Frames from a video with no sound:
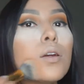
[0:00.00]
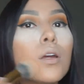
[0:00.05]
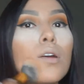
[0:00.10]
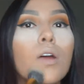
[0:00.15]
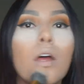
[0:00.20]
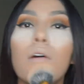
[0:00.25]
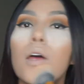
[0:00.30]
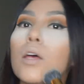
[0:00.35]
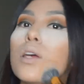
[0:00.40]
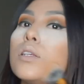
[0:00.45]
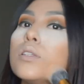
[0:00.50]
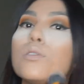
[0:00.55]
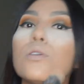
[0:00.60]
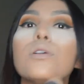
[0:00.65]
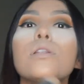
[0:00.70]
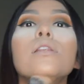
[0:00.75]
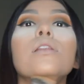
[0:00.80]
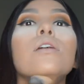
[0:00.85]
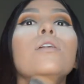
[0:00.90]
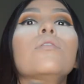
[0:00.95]

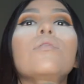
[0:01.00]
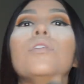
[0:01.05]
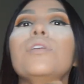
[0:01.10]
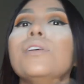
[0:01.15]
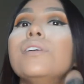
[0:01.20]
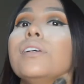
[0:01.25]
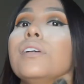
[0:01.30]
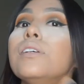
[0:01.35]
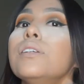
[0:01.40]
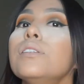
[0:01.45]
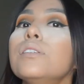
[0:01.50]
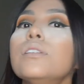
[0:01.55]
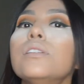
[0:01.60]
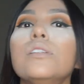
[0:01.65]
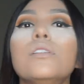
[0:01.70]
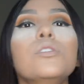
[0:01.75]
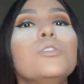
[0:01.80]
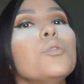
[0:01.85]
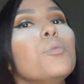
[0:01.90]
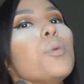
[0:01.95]
So love this.
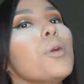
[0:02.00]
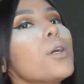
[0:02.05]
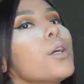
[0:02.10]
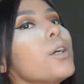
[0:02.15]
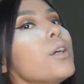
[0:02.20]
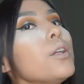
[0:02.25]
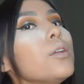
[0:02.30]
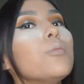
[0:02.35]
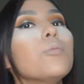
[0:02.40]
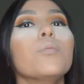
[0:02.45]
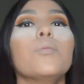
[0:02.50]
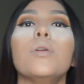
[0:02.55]
Super good.